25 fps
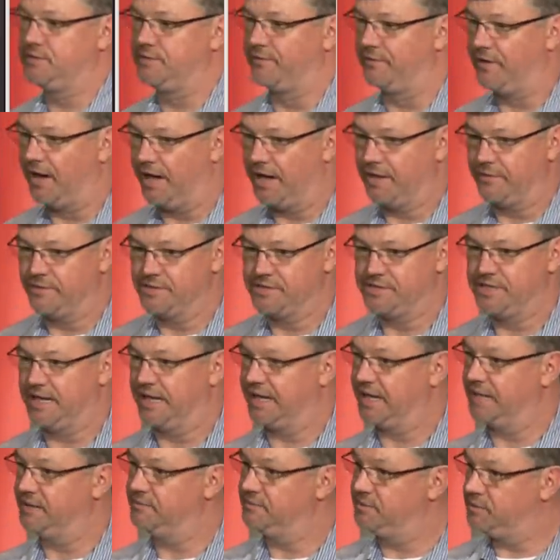provider and
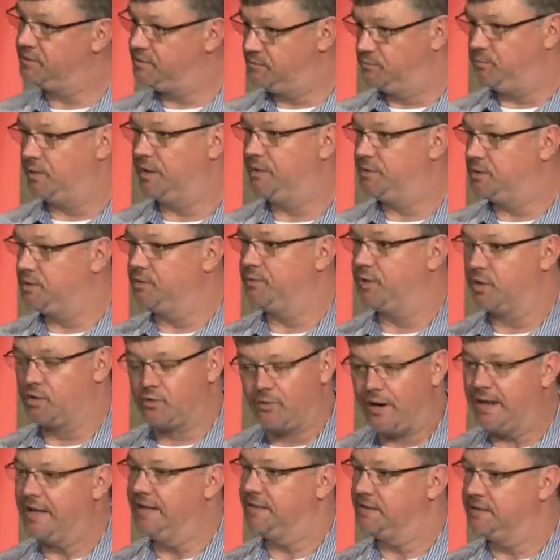saying, we do a
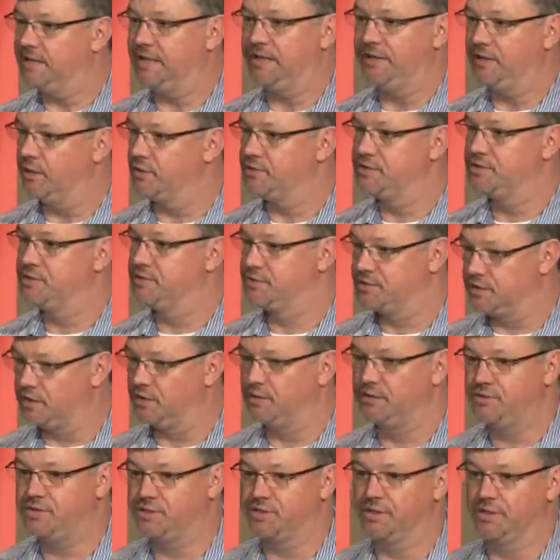great DDoS
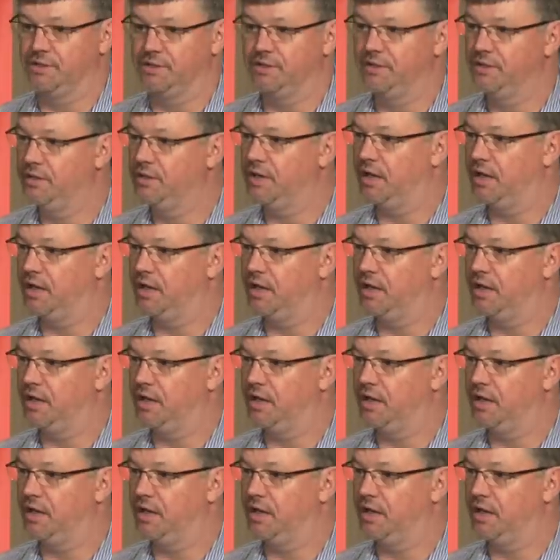solution.